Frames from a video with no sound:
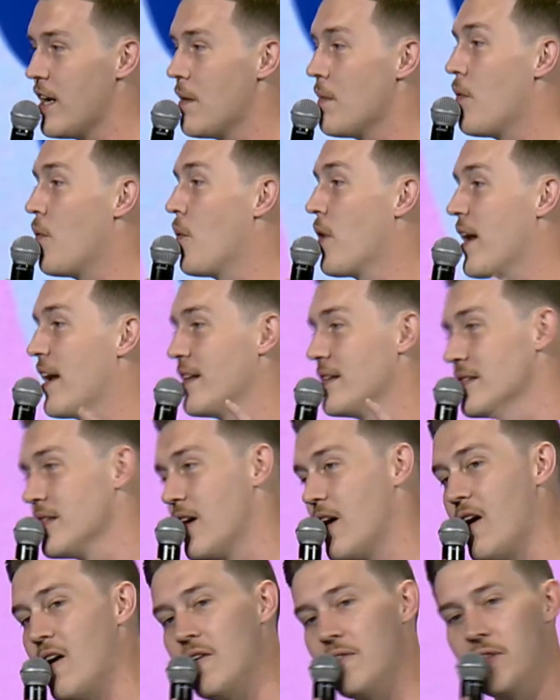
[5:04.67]
but what I
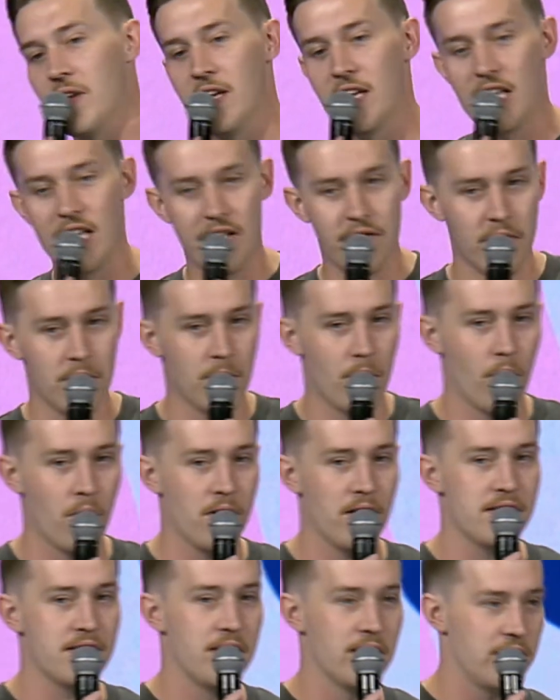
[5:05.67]
love even
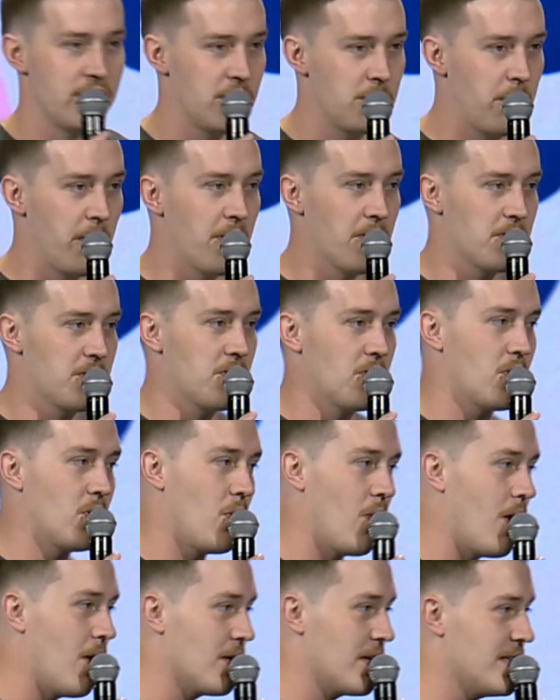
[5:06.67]
more is the spiritual
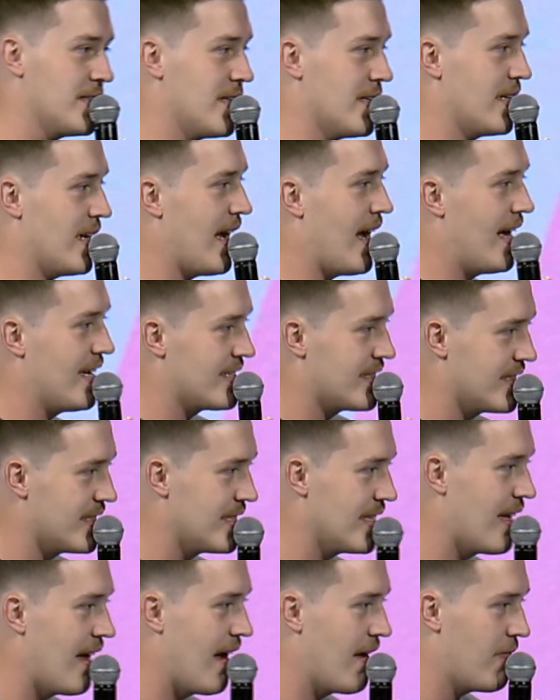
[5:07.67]
qualities that he has in
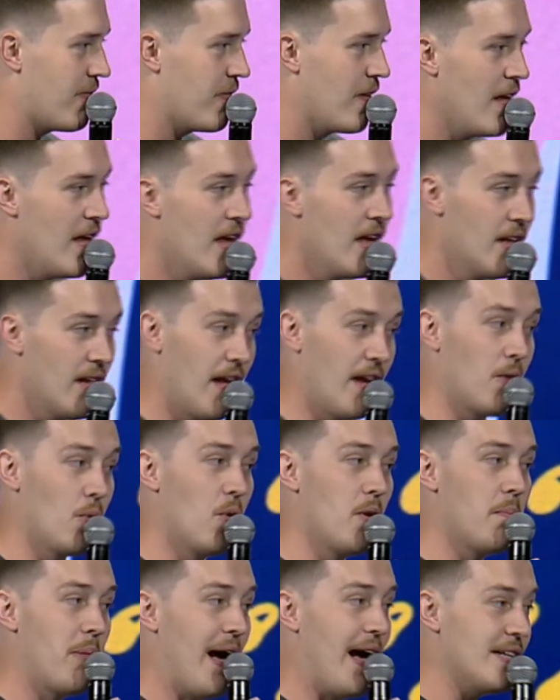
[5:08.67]
his life. Like
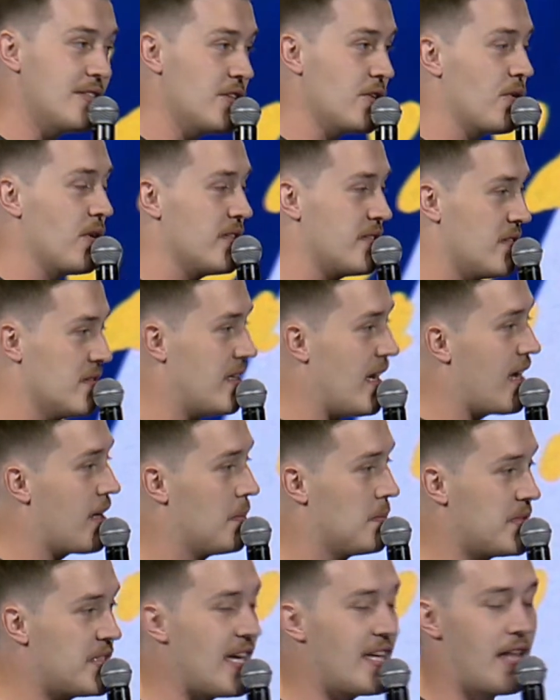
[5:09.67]
when Pastor Chris and
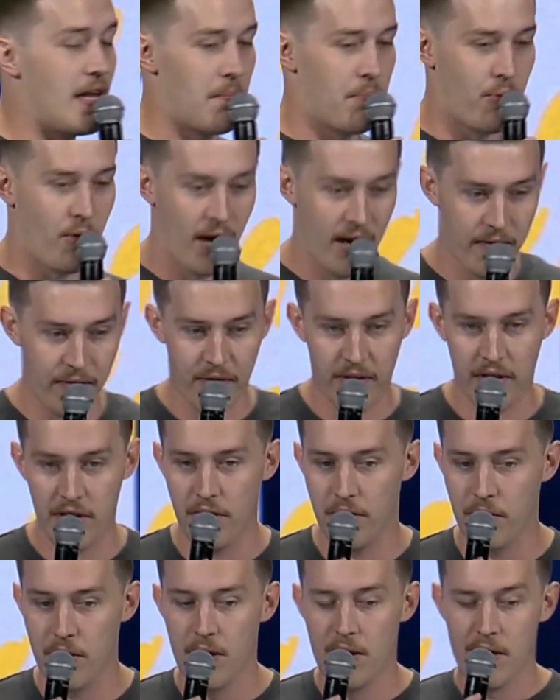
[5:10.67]
Tatum say they pray for
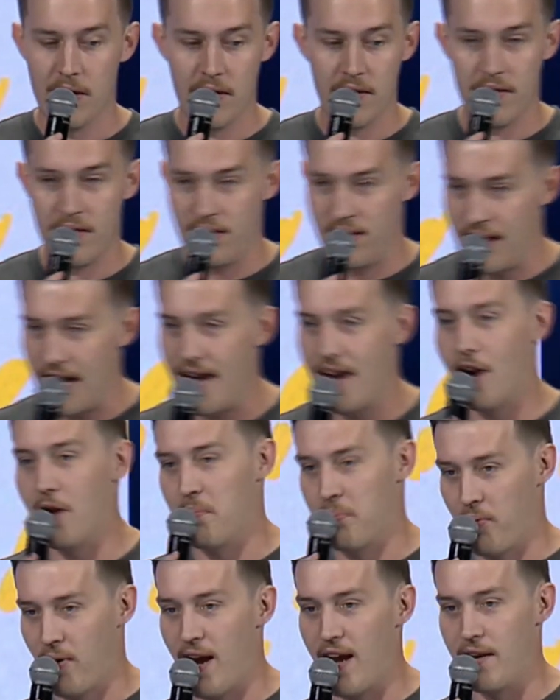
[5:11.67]
you, they are
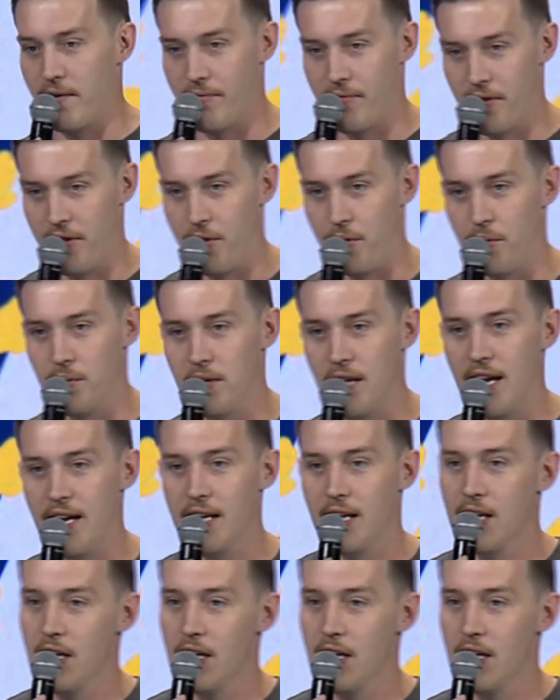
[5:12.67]
praying for you. Like